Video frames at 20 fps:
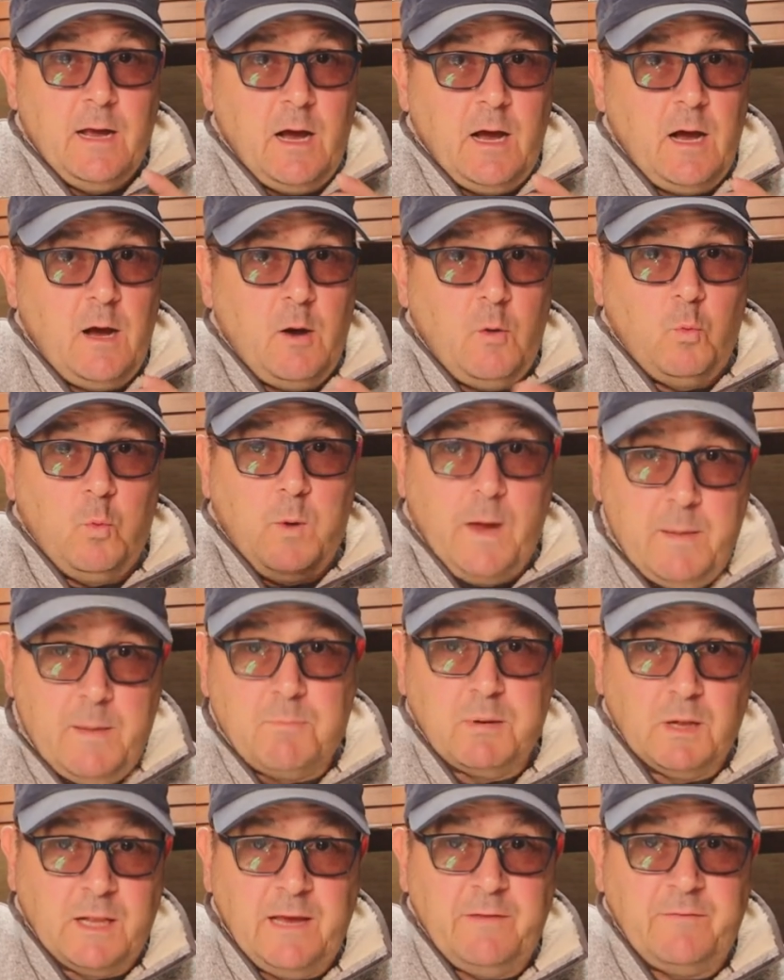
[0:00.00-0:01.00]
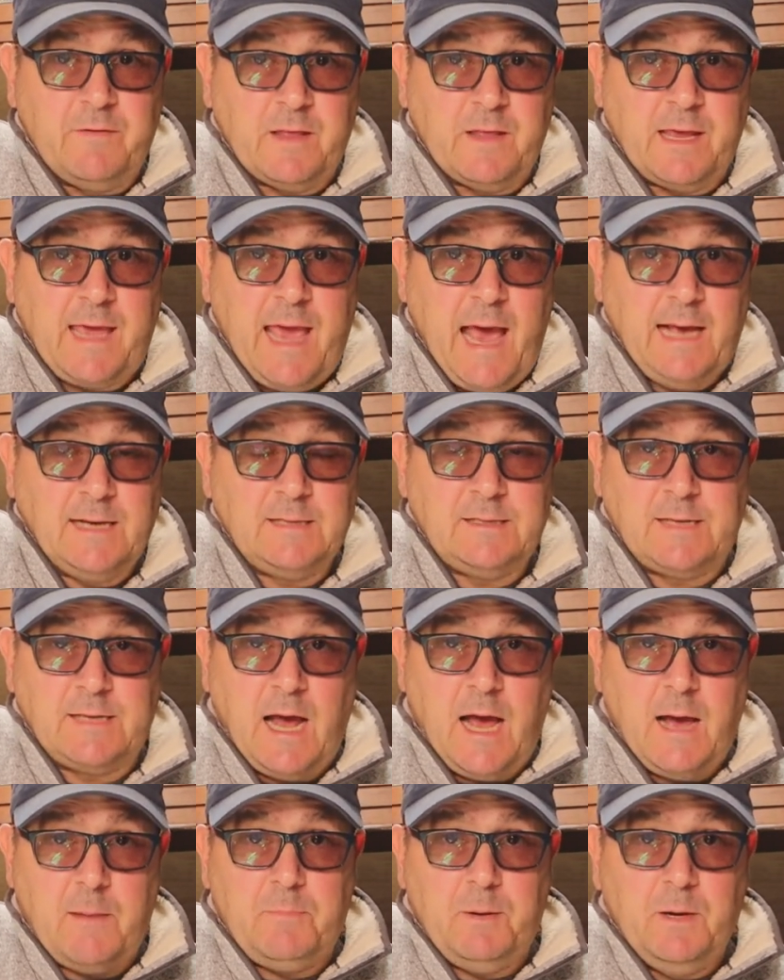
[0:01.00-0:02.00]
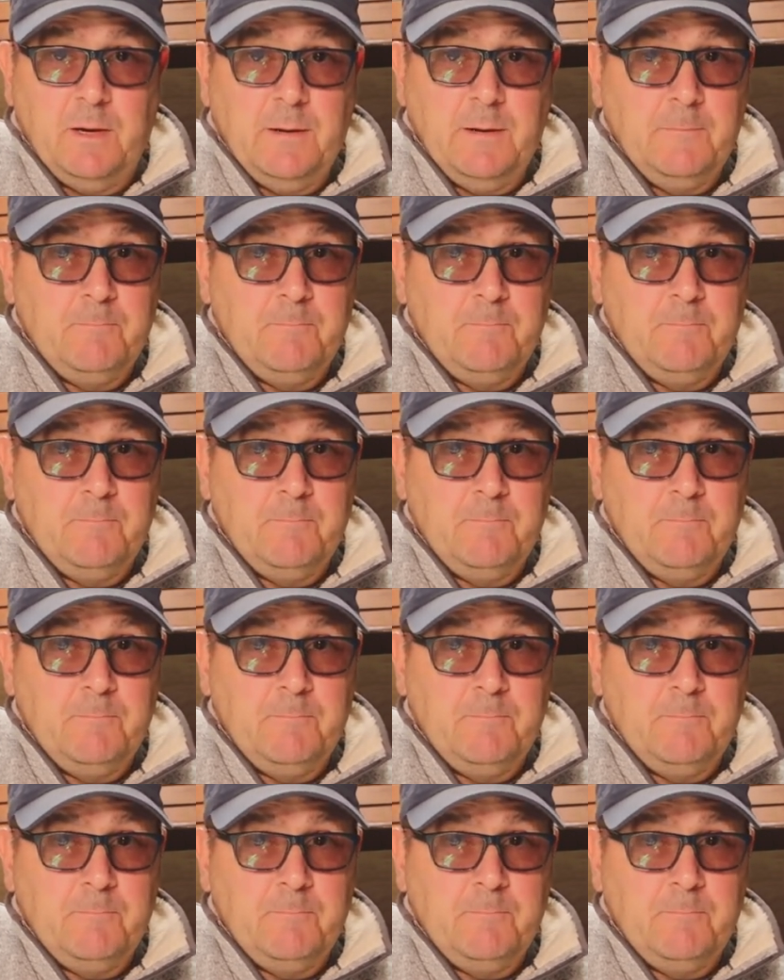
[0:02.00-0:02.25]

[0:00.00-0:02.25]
Uh, we believe in the GasStop.